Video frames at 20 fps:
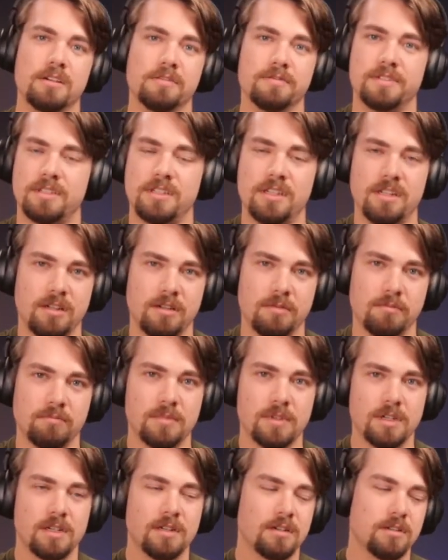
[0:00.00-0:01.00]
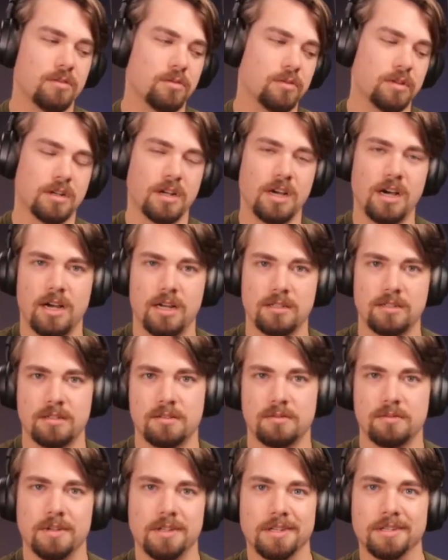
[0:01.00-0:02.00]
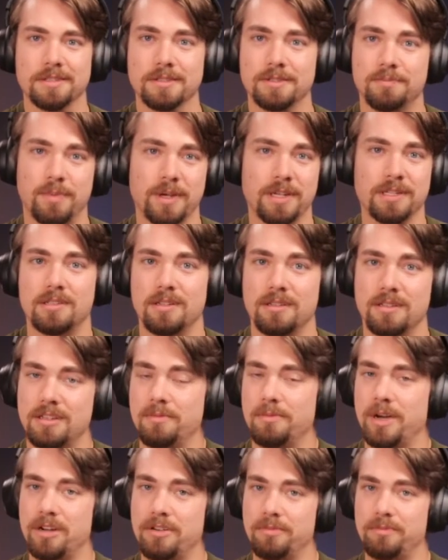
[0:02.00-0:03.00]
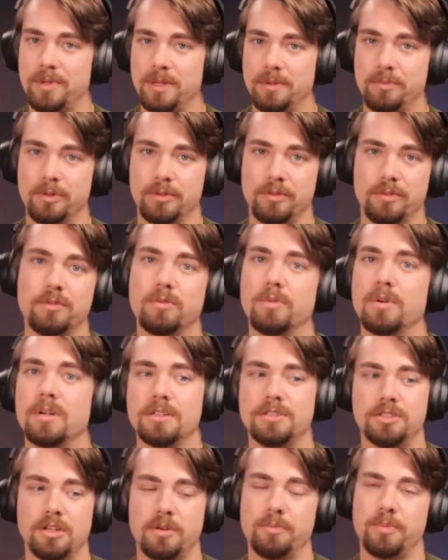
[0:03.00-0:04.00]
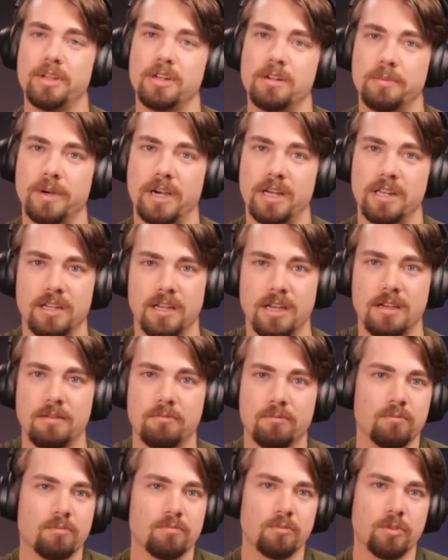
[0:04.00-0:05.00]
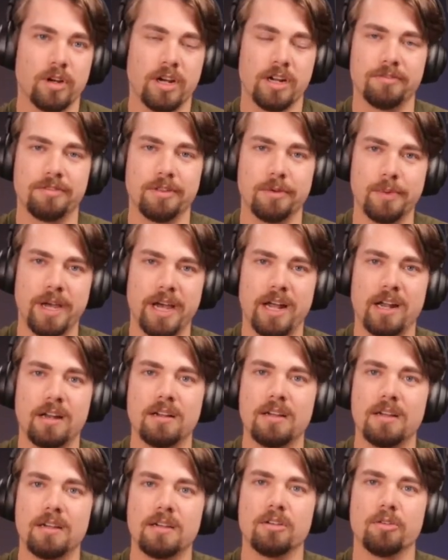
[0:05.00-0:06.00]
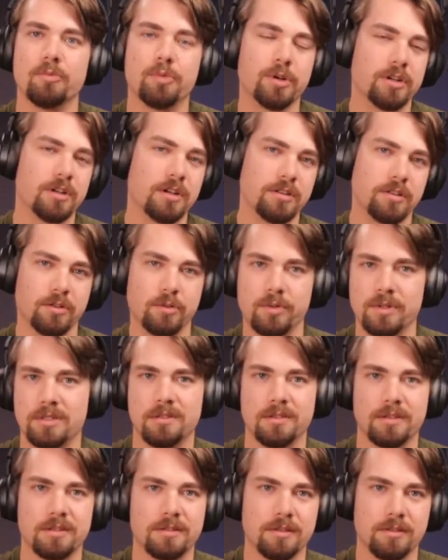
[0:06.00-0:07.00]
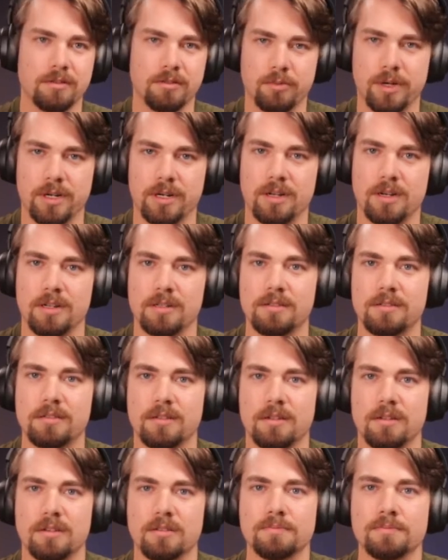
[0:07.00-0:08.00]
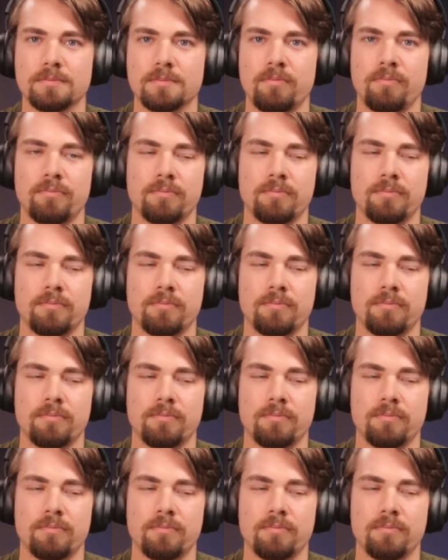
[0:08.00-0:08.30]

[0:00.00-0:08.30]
of Steam or not, is based on the amount of people who want to jump in and buy the game right off the bat or put it on their wish list or whatnot. So